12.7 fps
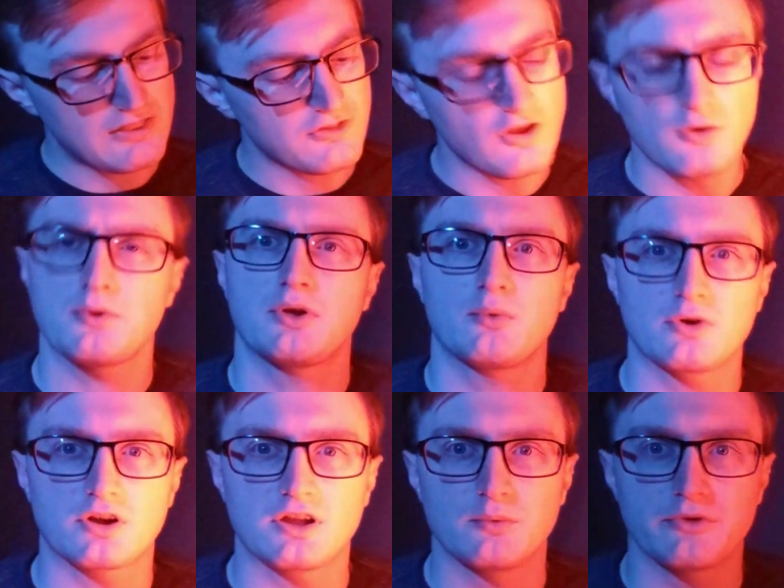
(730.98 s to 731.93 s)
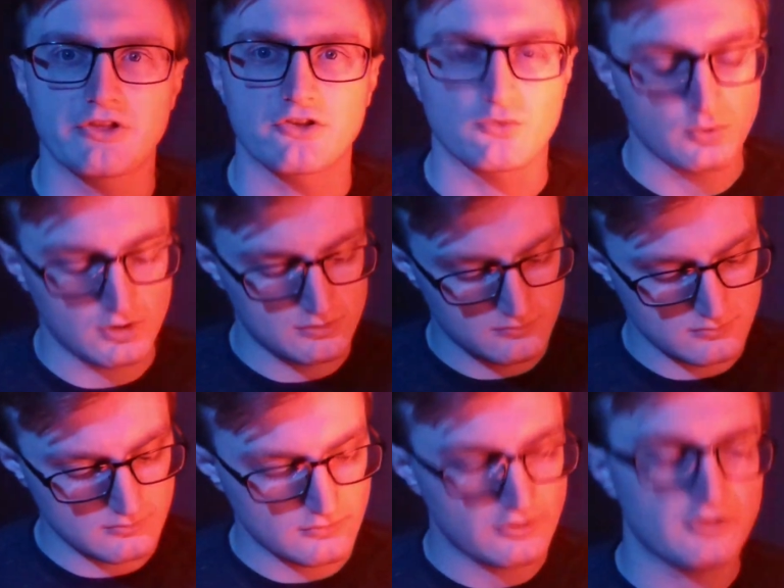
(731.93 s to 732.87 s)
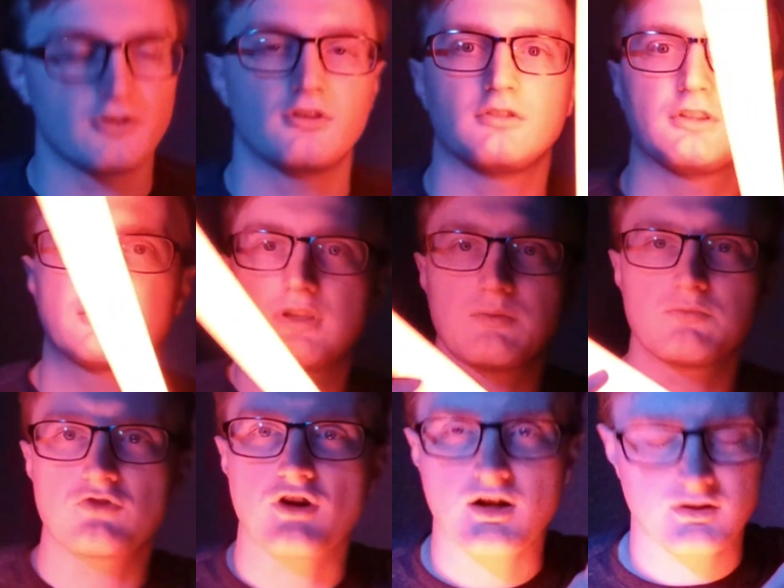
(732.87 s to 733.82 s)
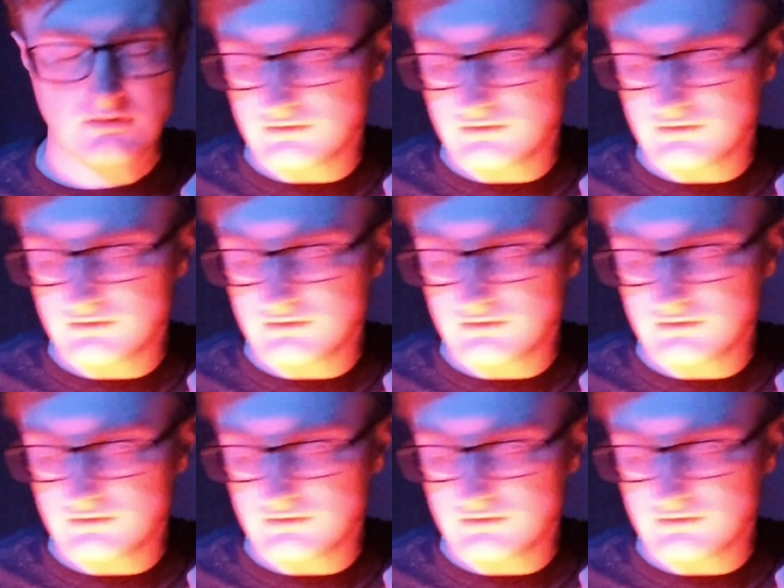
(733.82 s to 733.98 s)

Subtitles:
it's not really working with this one. So let's keep trying.